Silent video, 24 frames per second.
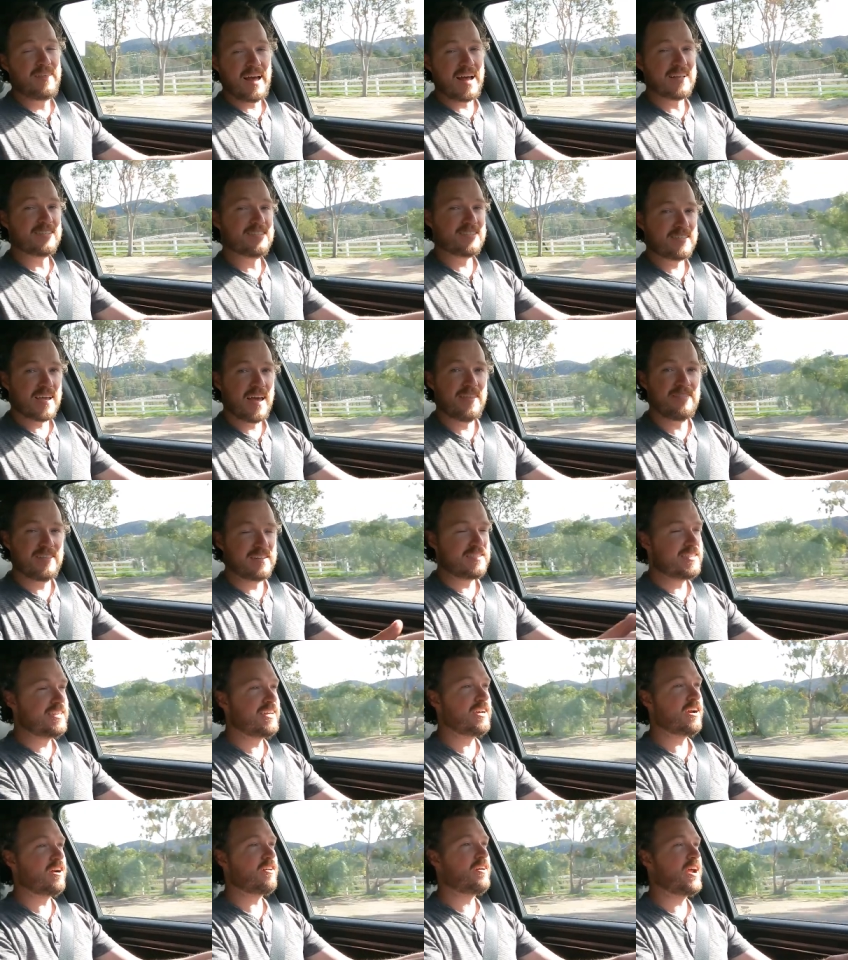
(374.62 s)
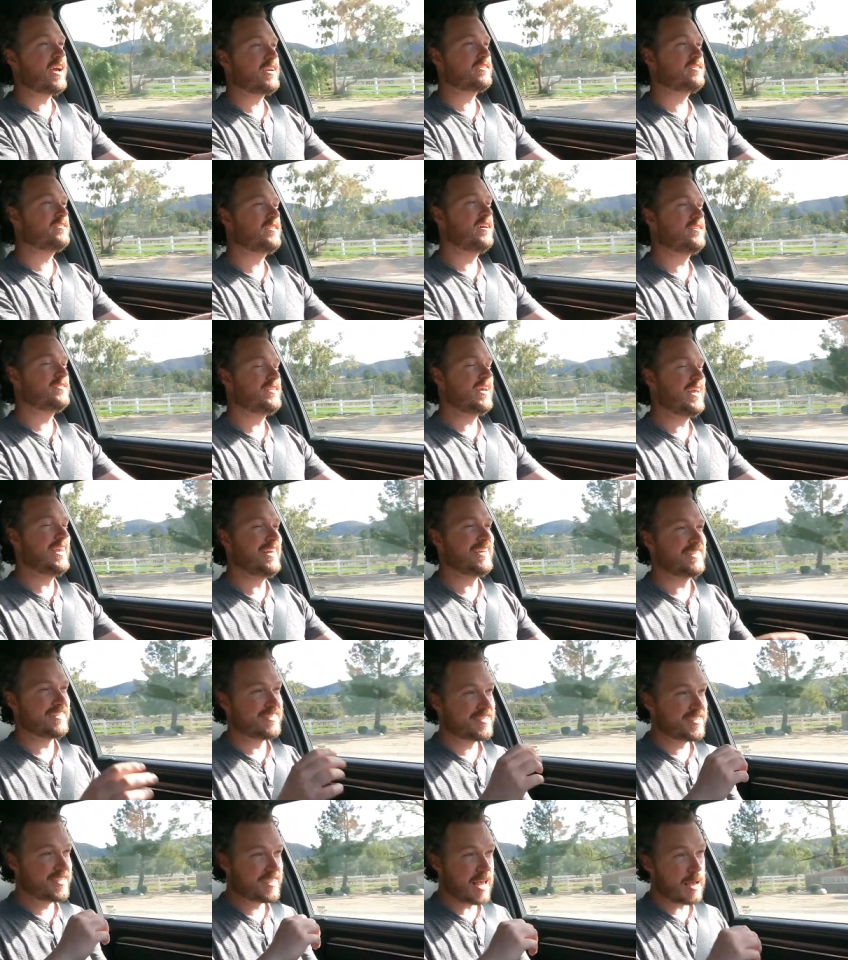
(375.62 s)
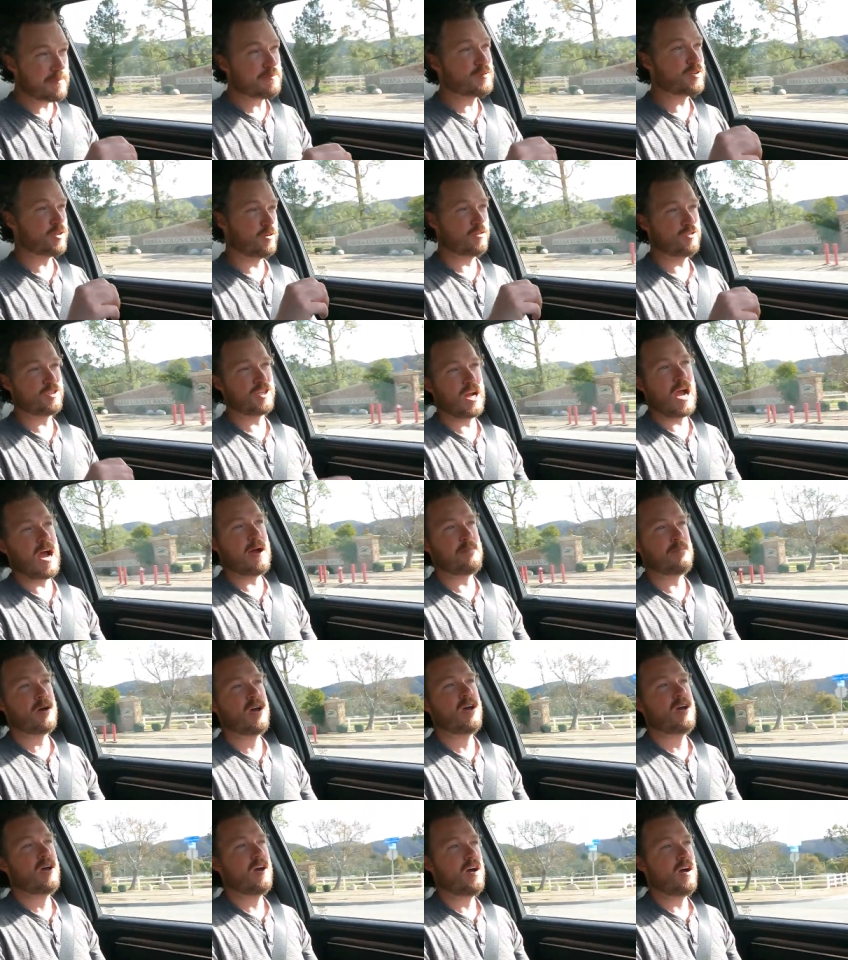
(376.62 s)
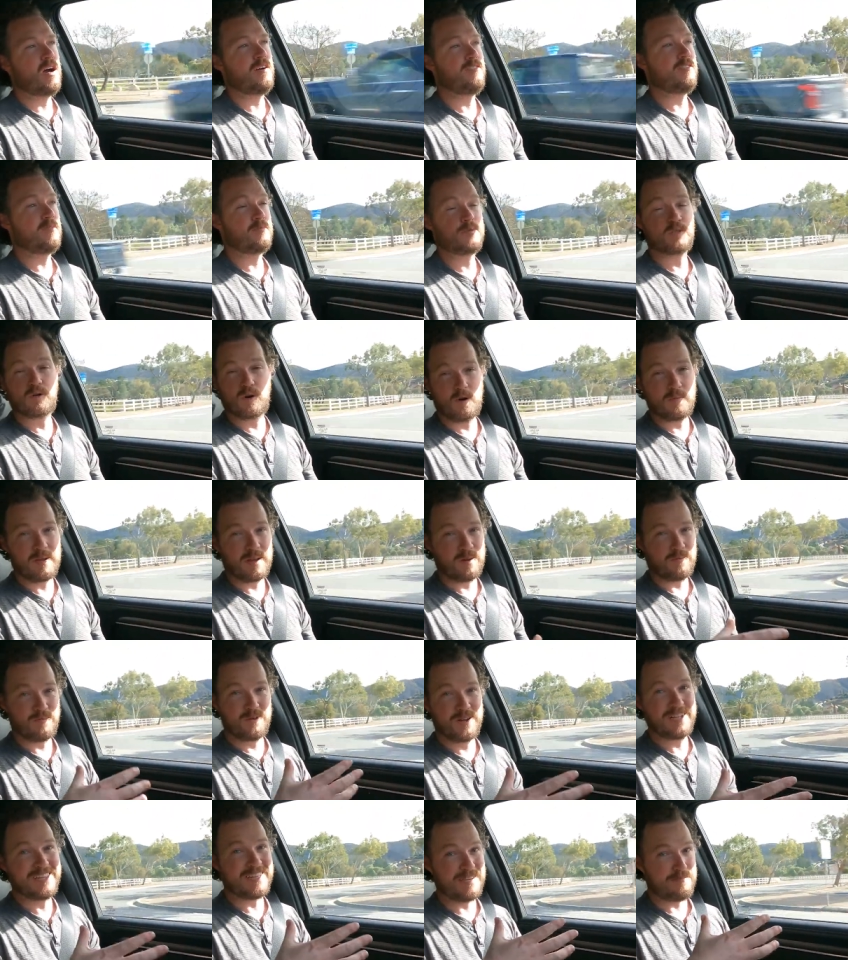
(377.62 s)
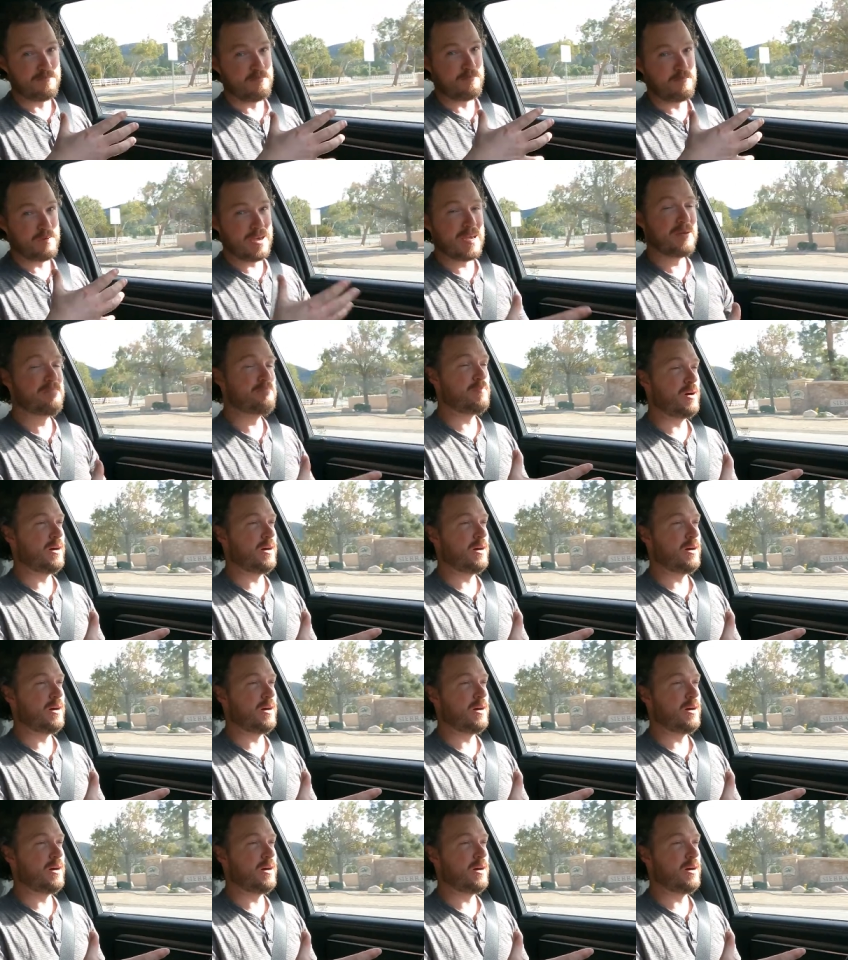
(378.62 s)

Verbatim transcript: That said, the TRX does an exceptional job of absorbing really big